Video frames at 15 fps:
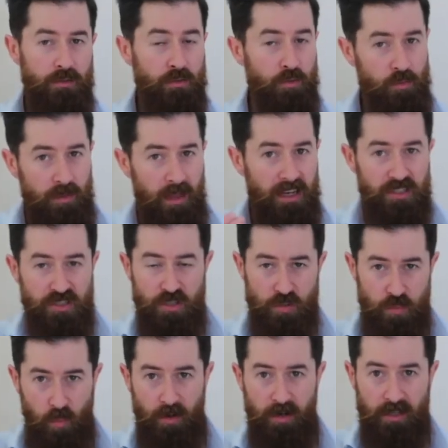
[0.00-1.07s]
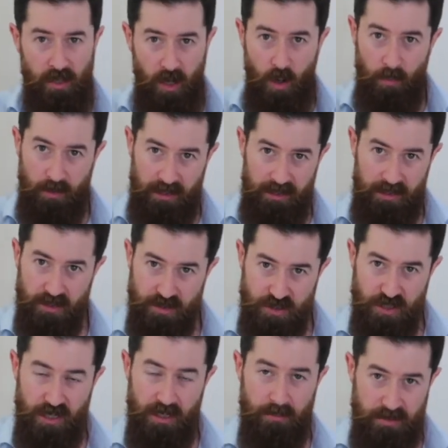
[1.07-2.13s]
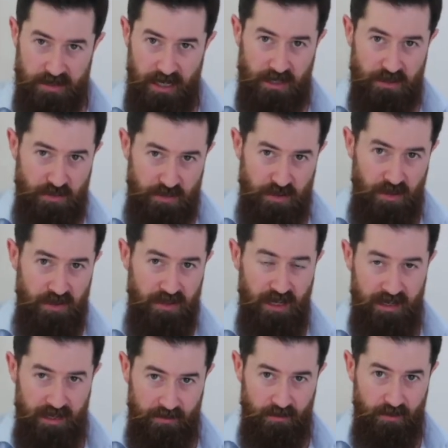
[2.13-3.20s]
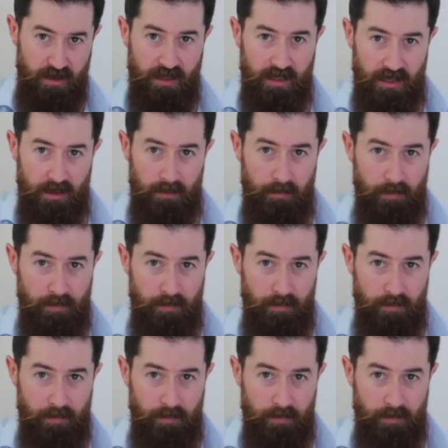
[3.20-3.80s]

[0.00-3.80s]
do they just want to go and get a cheap tax return done every year?